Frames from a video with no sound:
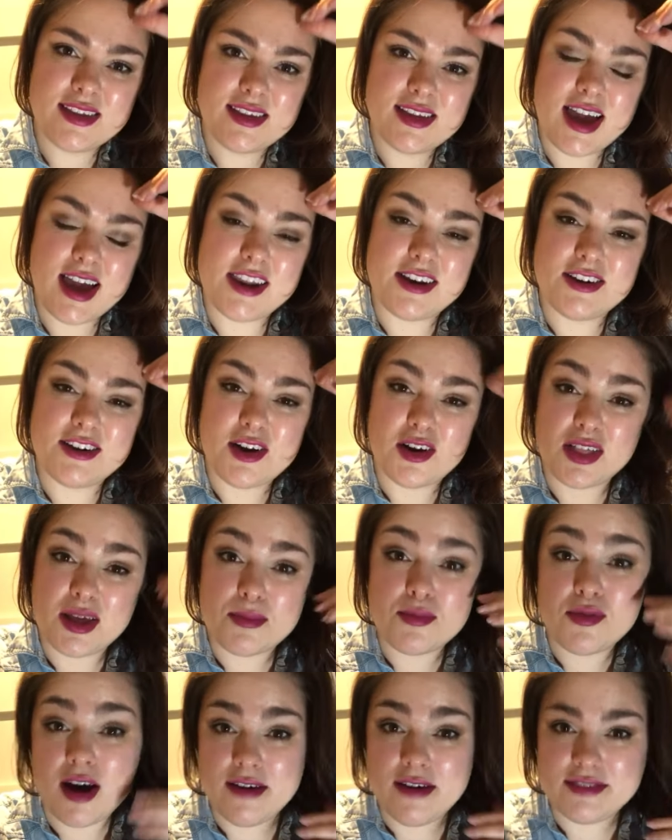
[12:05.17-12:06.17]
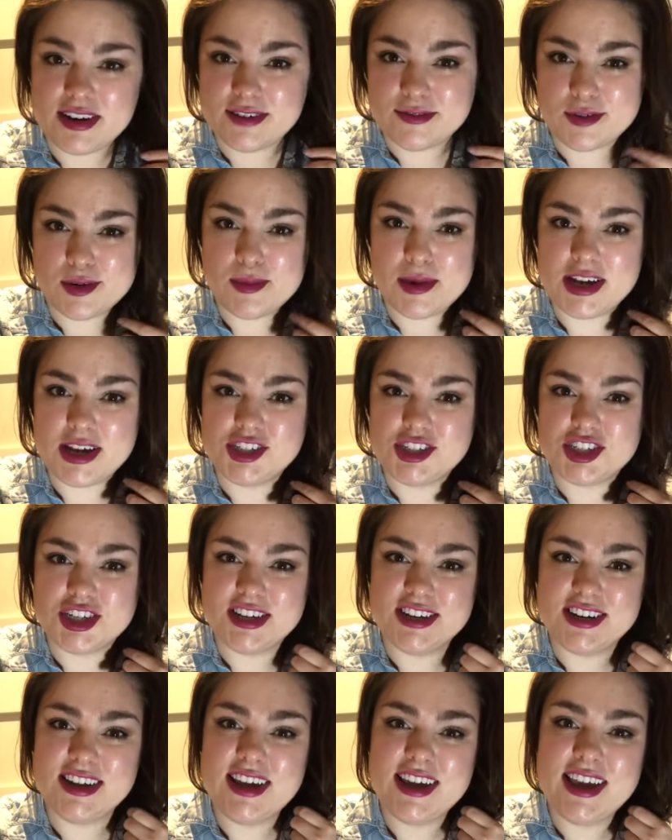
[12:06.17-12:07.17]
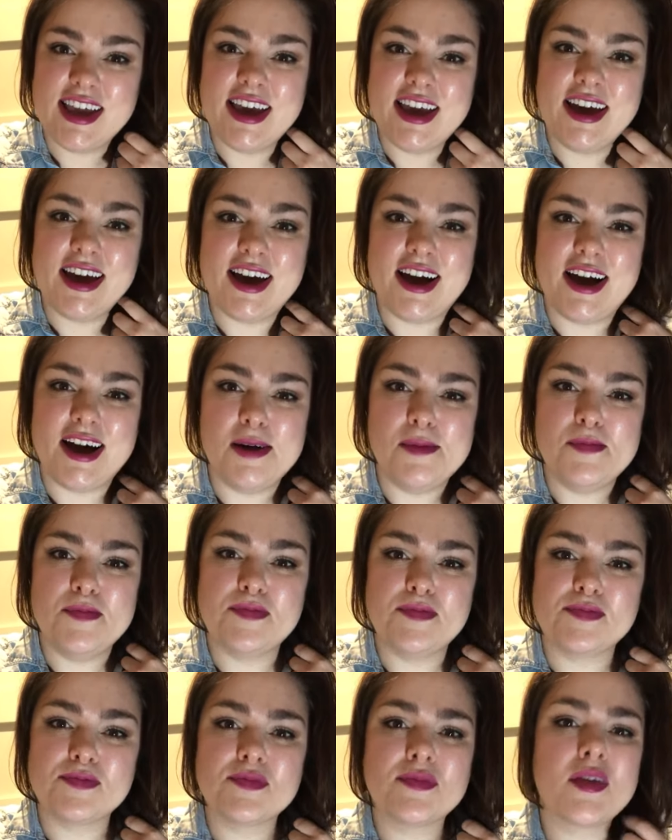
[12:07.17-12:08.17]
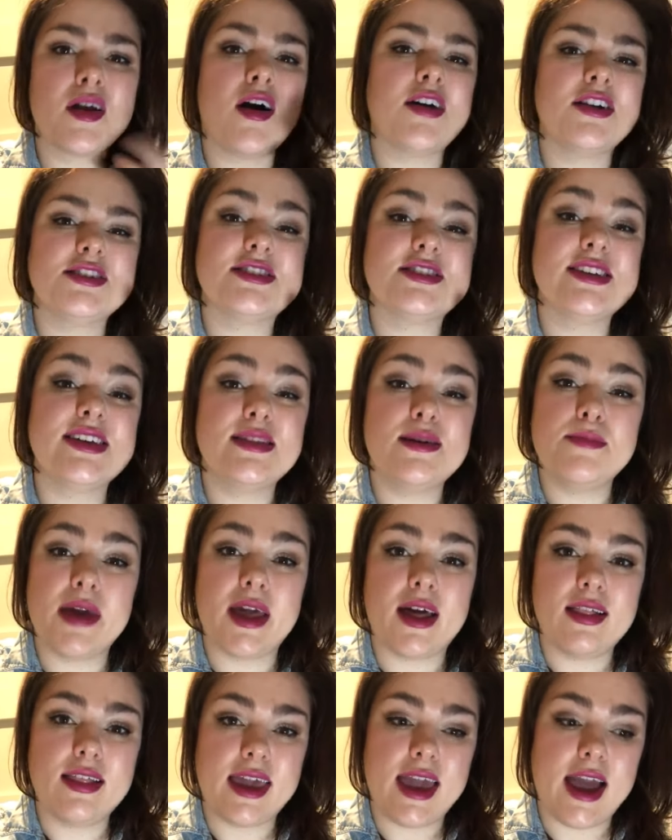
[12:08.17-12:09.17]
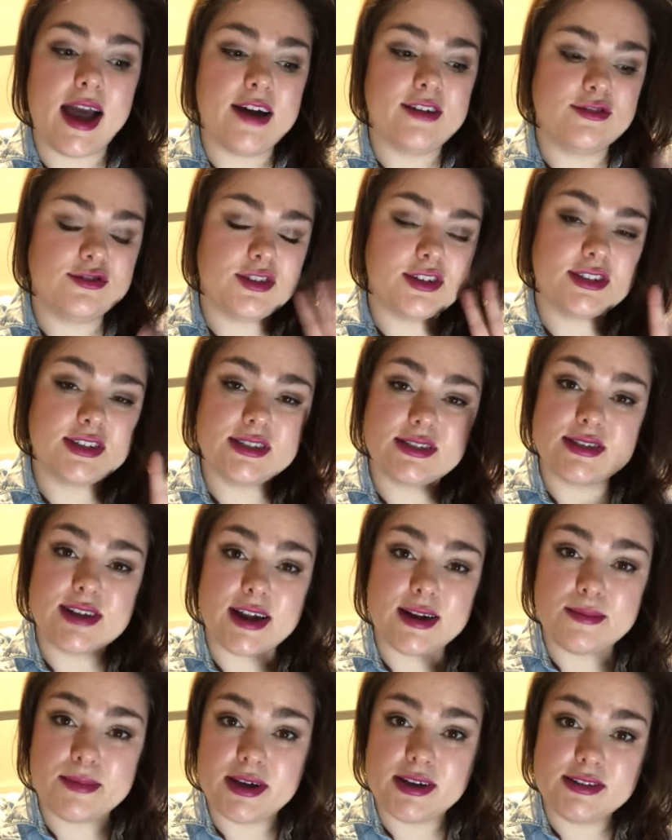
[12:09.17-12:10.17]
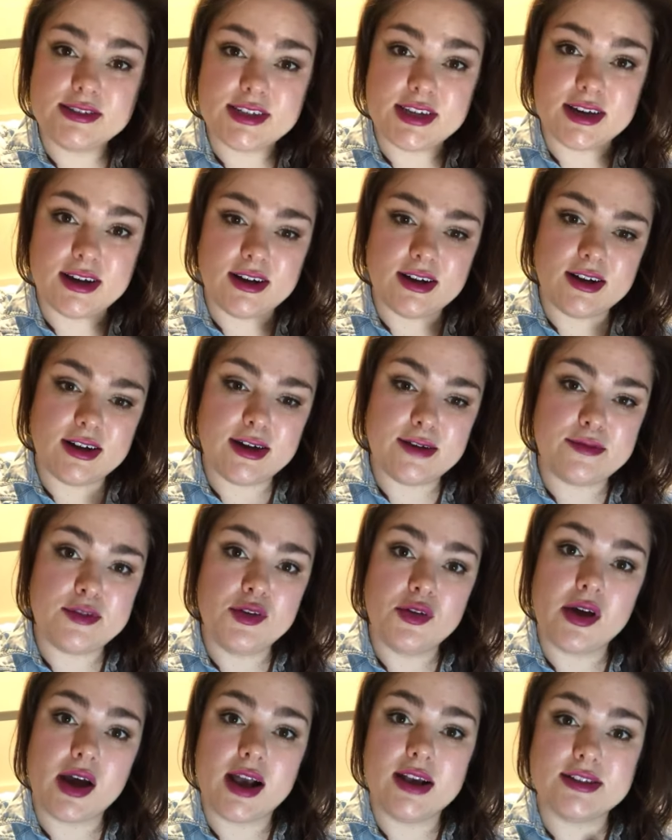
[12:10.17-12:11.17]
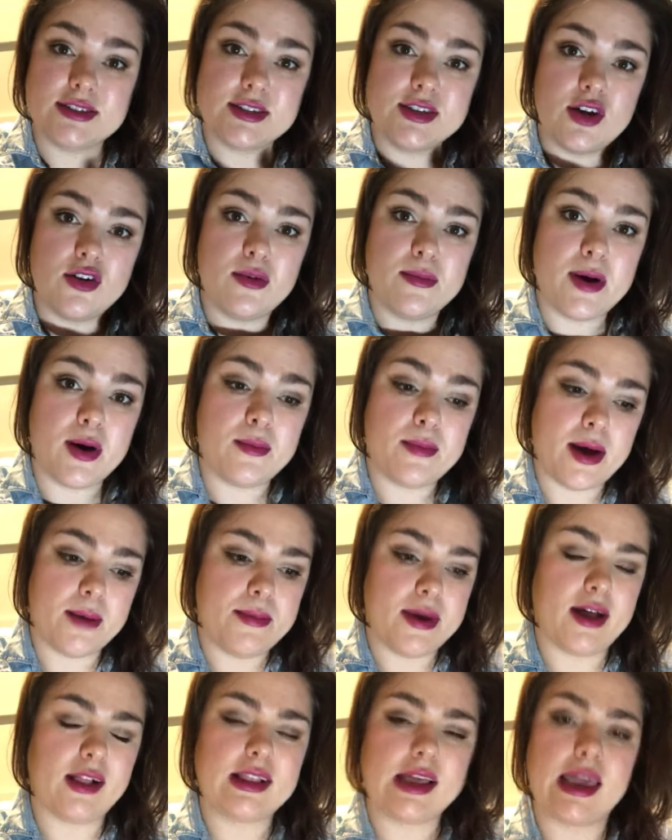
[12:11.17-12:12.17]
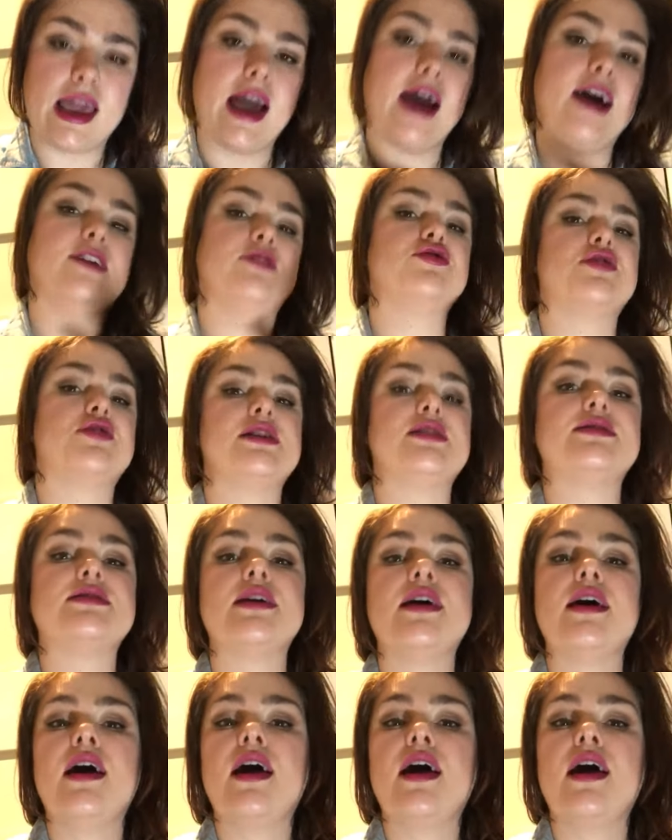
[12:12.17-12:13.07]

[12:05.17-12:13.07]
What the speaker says: I don't know, like private information. Honestly, the mailing address, it's not a big deal if you guys know about my mailing address.